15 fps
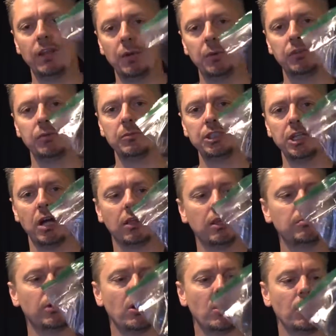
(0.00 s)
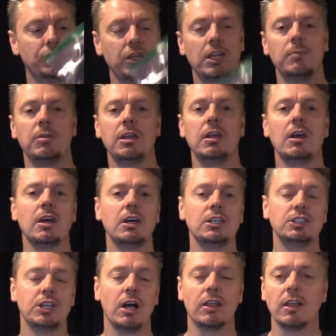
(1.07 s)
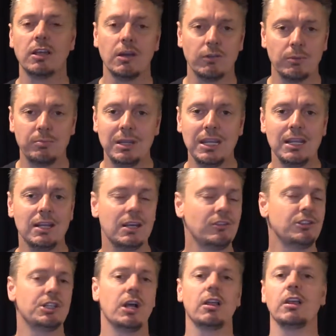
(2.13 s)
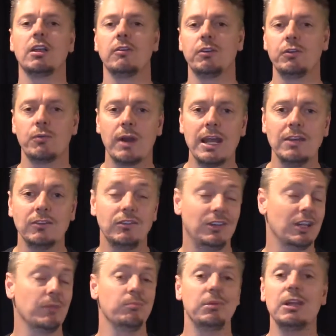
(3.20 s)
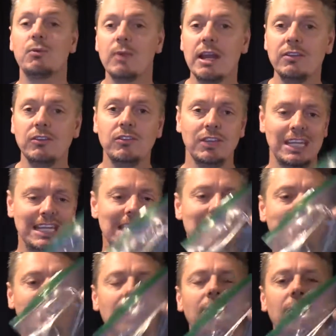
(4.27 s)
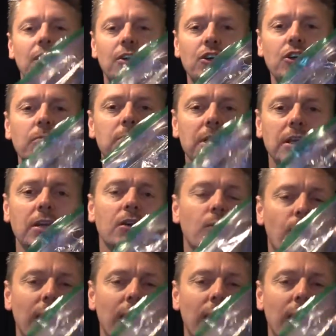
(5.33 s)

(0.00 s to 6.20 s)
fill it with some chocolate balls. It could be chocolate covered peanuts, chocolate covered raisins. It can be raisins, anything that could be